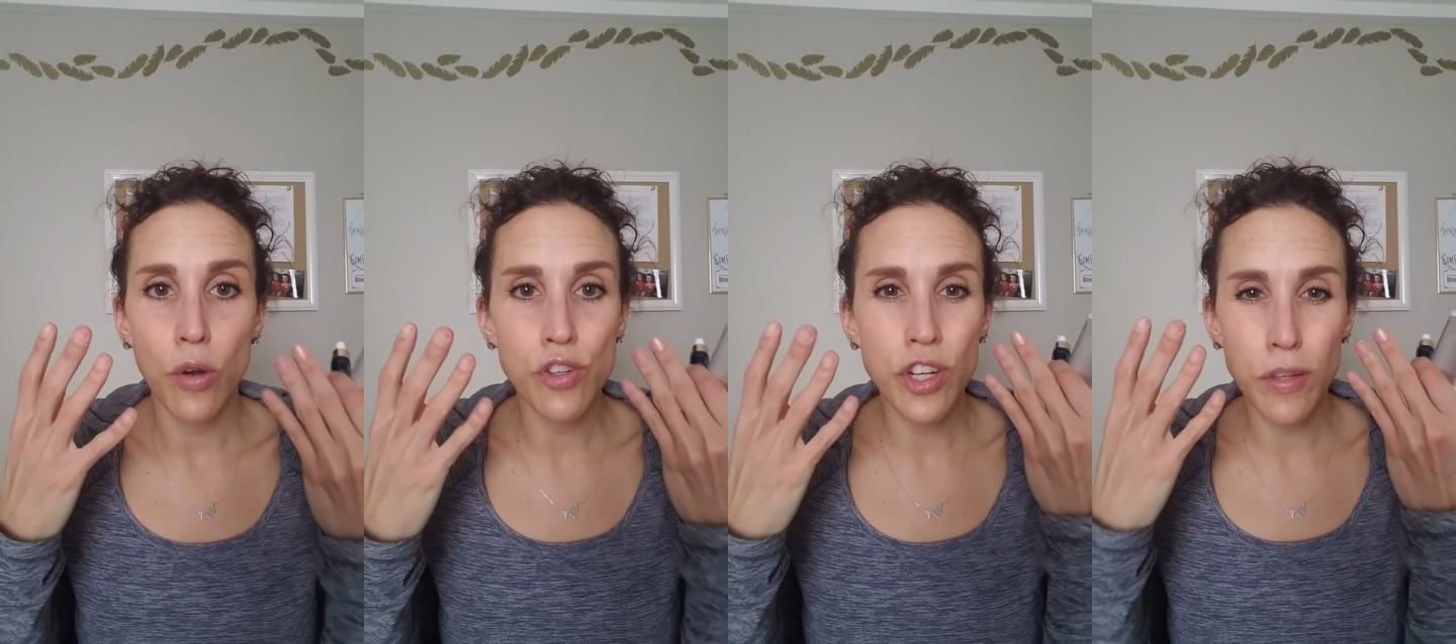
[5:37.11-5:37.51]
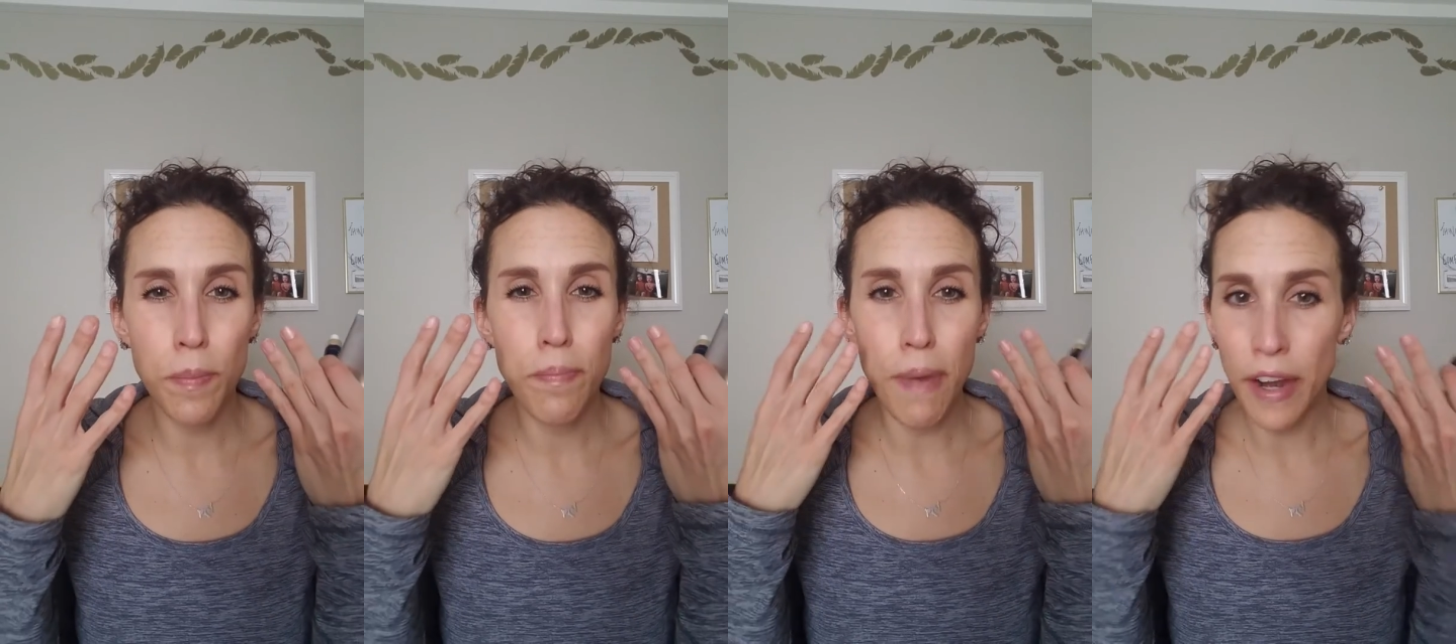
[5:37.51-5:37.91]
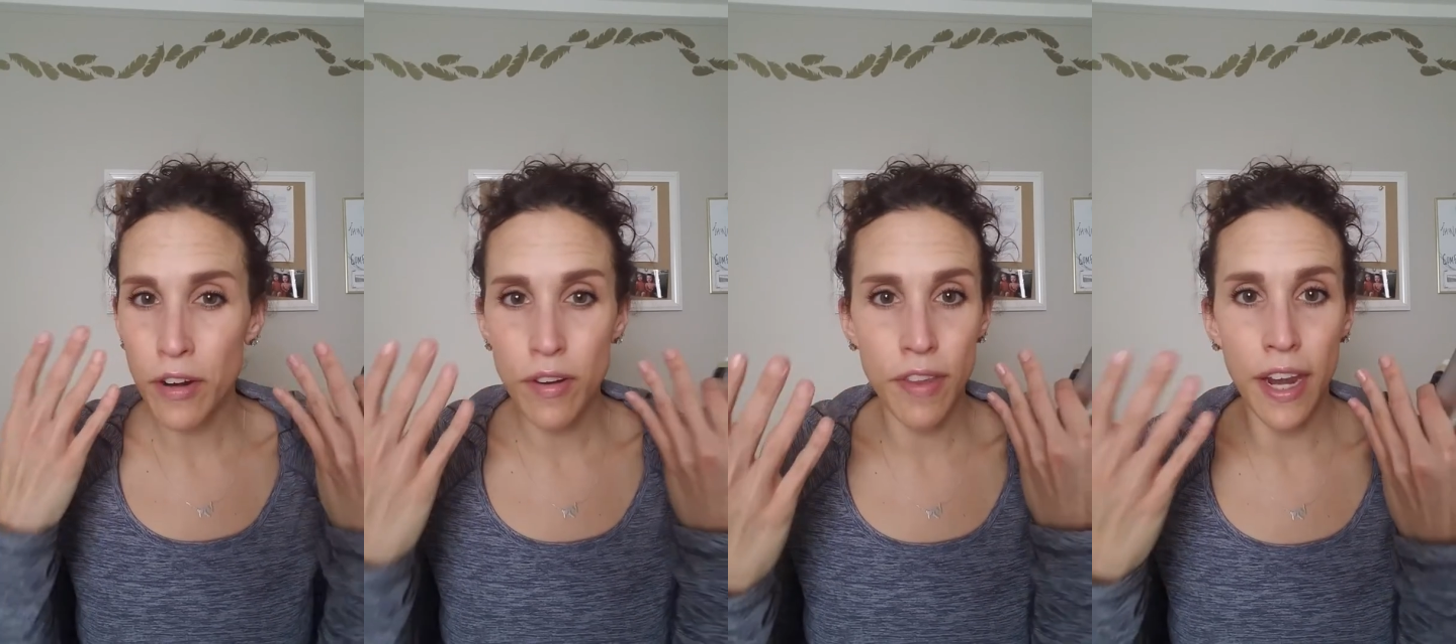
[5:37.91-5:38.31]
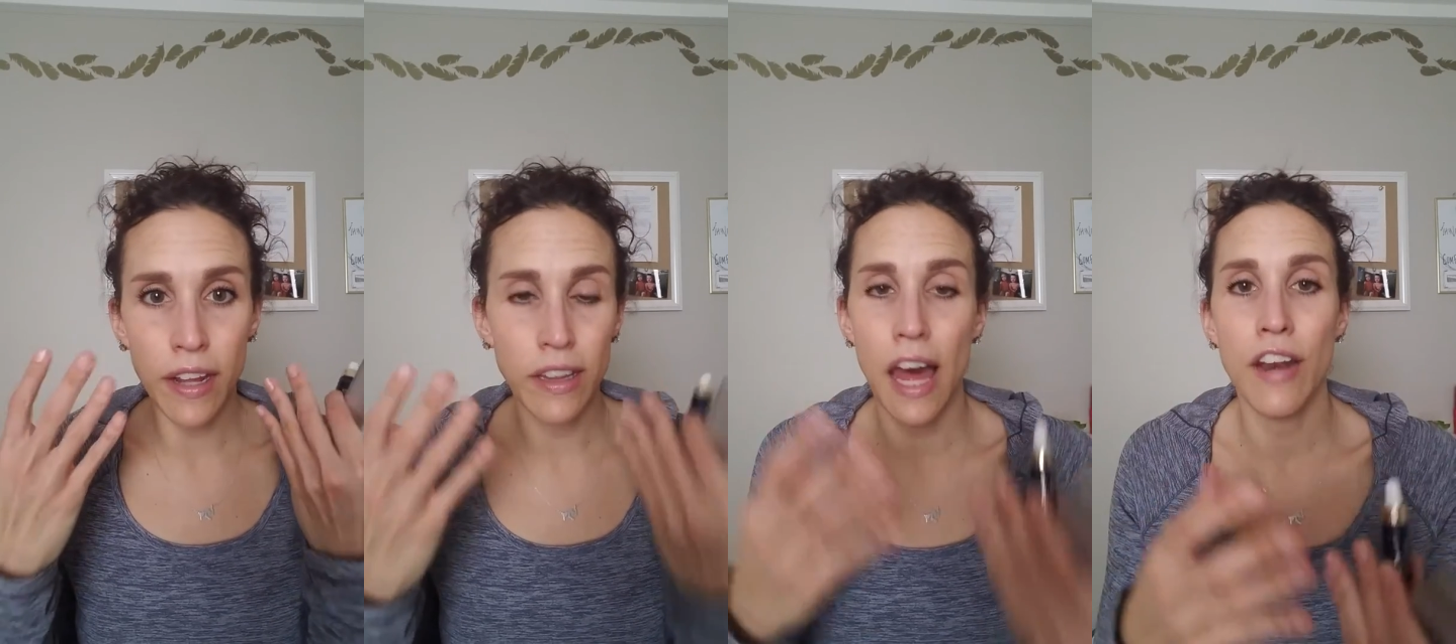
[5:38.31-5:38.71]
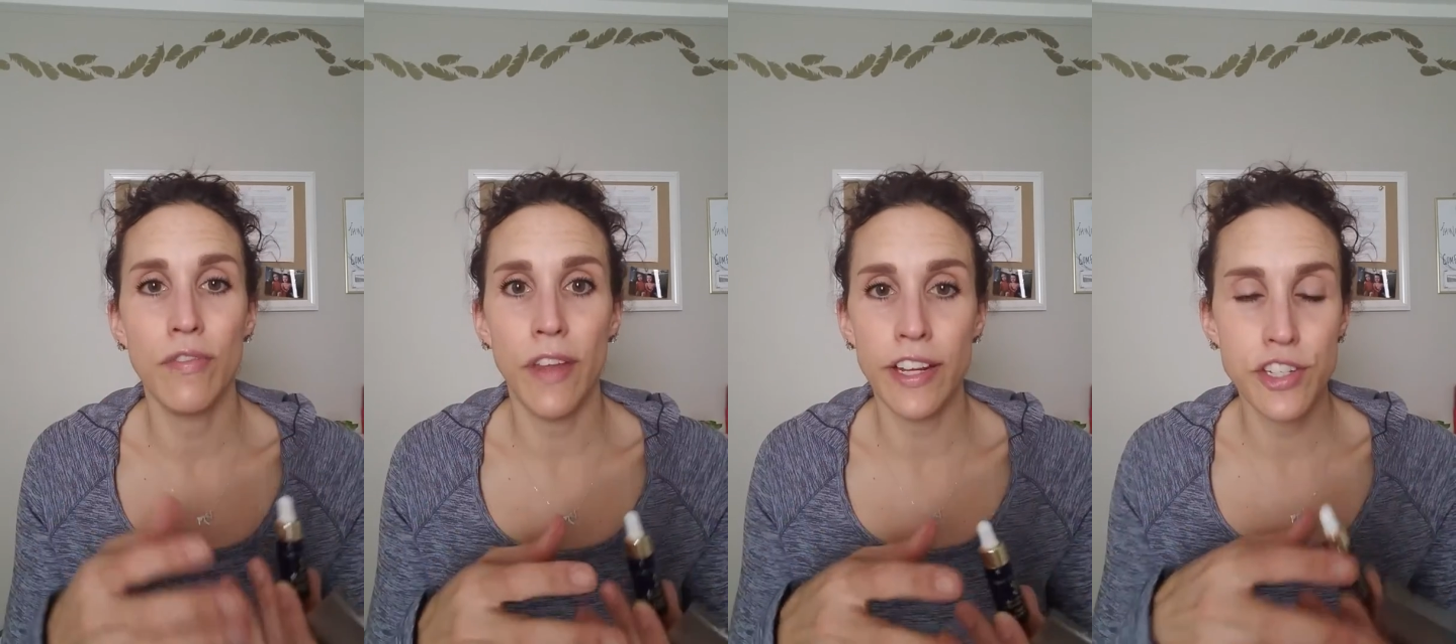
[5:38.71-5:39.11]
just better than a lot
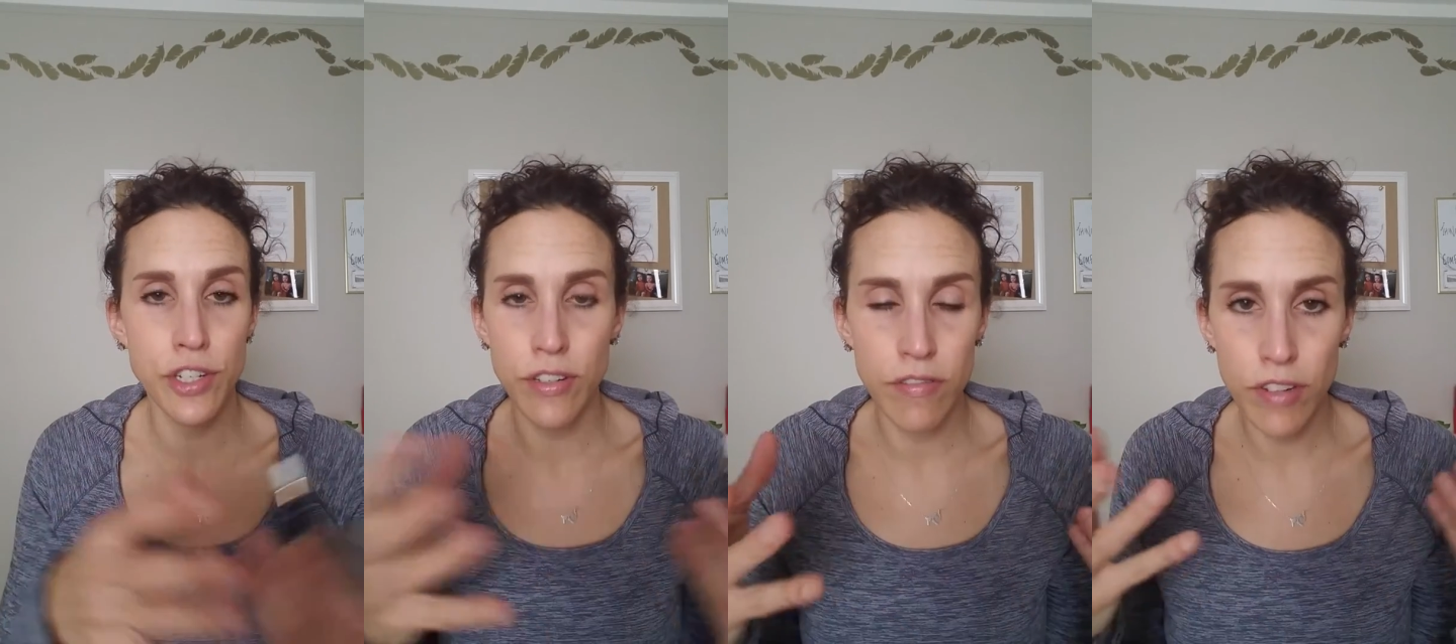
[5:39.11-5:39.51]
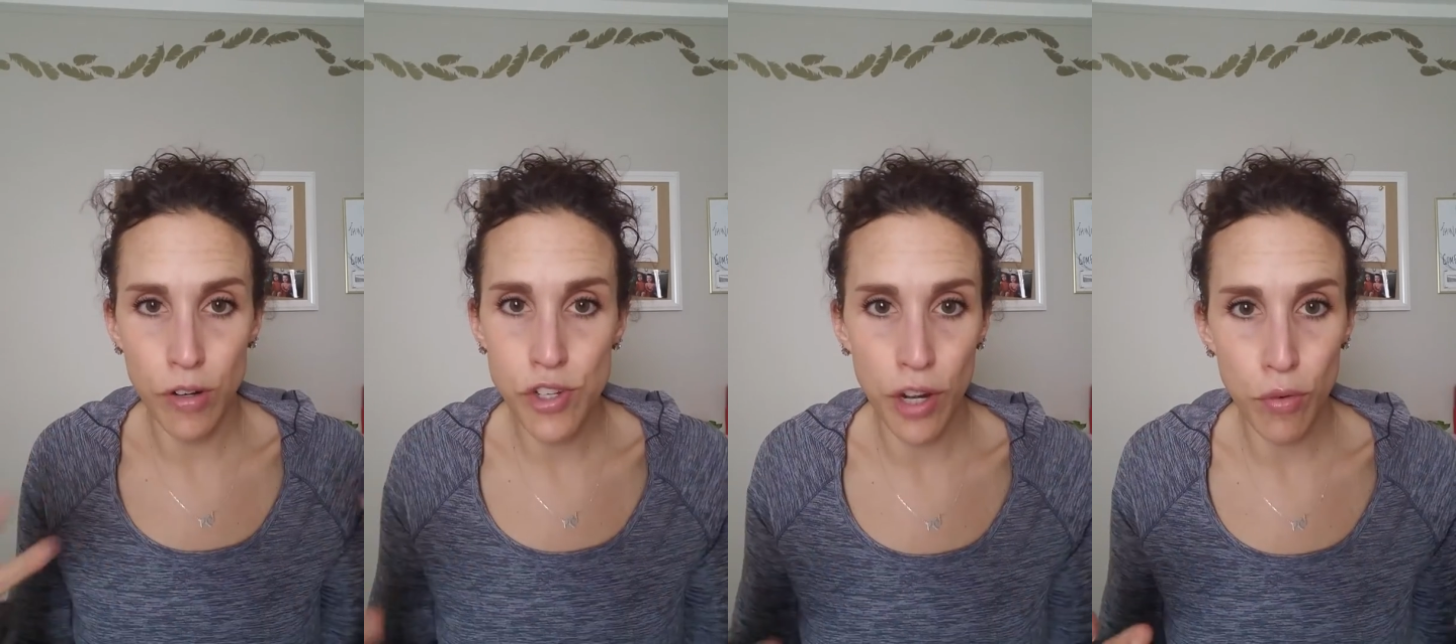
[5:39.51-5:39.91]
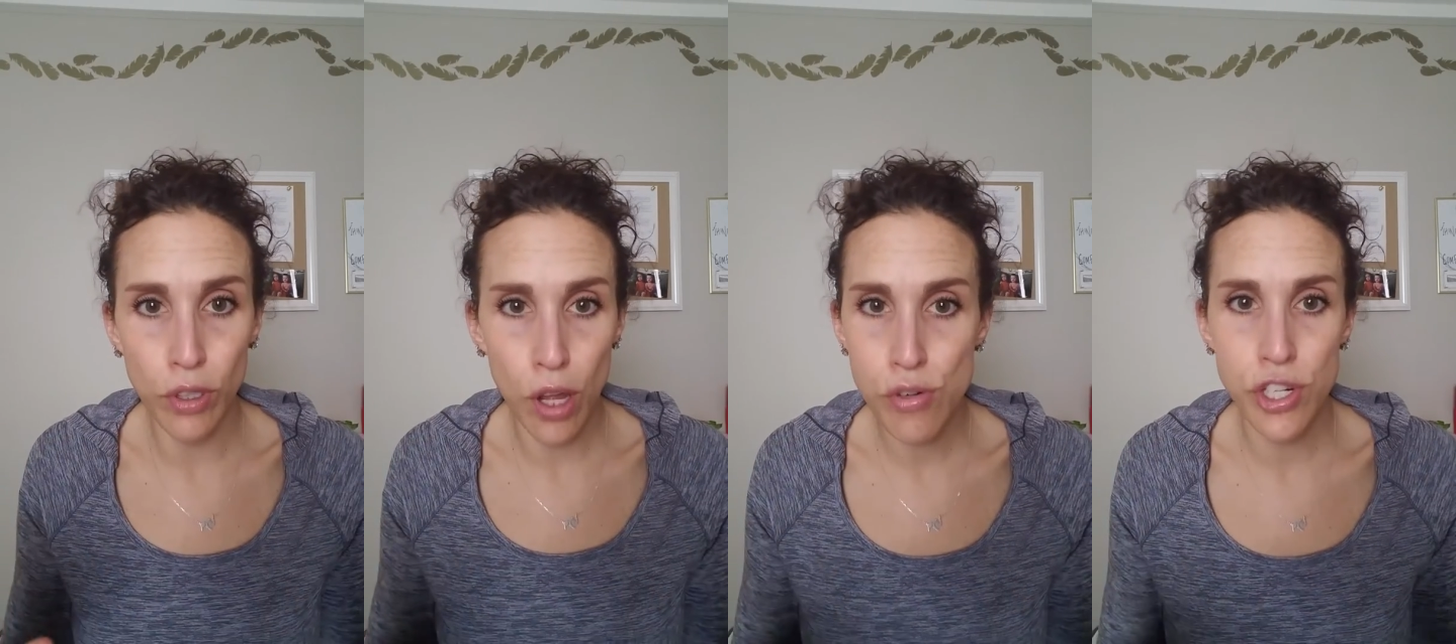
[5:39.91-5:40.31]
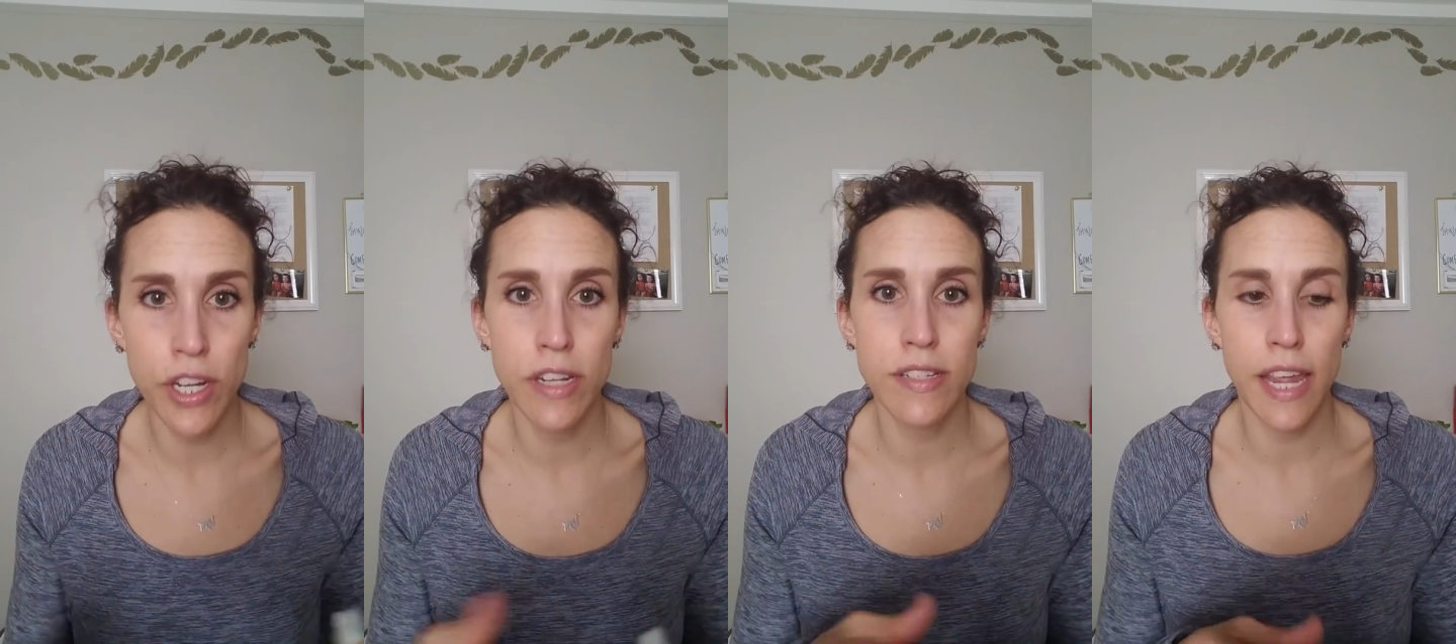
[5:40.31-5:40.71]
of like, general lotions.